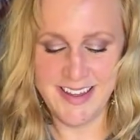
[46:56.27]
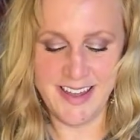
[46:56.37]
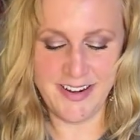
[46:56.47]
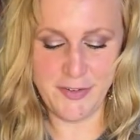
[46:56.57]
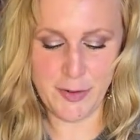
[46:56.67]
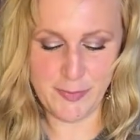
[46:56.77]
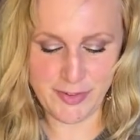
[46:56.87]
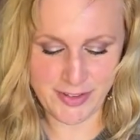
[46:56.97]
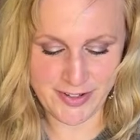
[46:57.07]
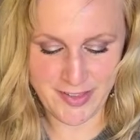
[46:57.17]
I don't know if
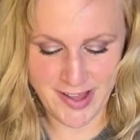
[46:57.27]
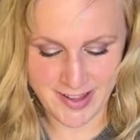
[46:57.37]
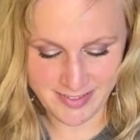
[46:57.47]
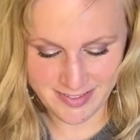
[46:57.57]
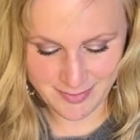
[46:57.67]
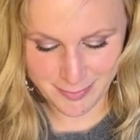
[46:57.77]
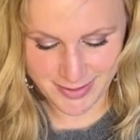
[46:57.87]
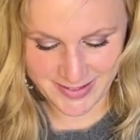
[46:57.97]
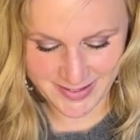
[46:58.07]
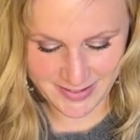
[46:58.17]
it's going to last,
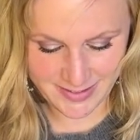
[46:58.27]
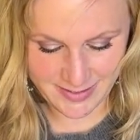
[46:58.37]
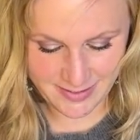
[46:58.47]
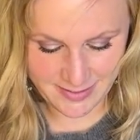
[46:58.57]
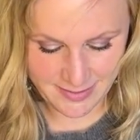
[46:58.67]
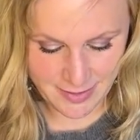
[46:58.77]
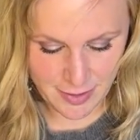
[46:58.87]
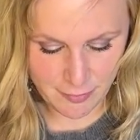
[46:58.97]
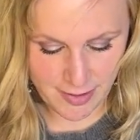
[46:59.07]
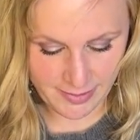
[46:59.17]
but
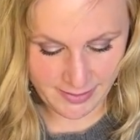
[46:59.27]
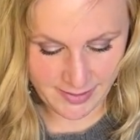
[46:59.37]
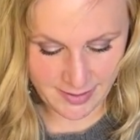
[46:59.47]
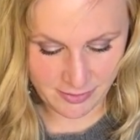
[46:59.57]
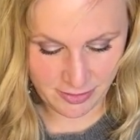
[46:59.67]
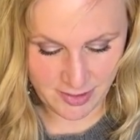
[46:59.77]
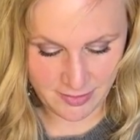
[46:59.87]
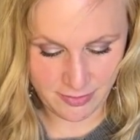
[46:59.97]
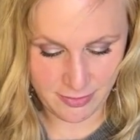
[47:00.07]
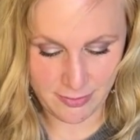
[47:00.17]
Riley actually
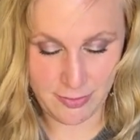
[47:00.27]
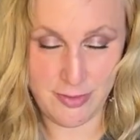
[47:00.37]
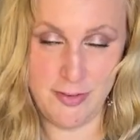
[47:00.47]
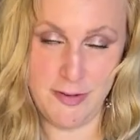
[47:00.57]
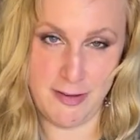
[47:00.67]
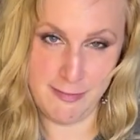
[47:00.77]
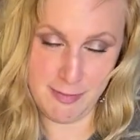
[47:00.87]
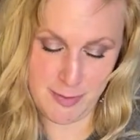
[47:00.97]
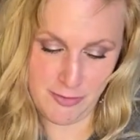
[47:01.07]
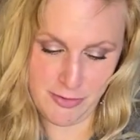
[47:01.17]
has to go to the dog
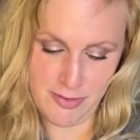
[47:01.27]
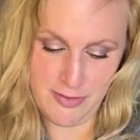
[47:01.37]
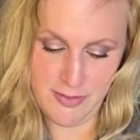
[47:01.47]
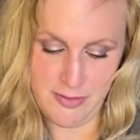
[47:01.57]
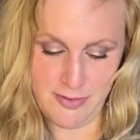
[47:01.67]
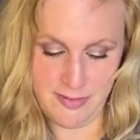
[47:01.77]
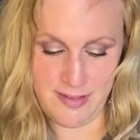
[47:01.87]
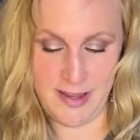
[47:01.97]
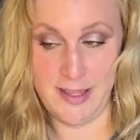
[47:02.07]
specialist this Tuesday.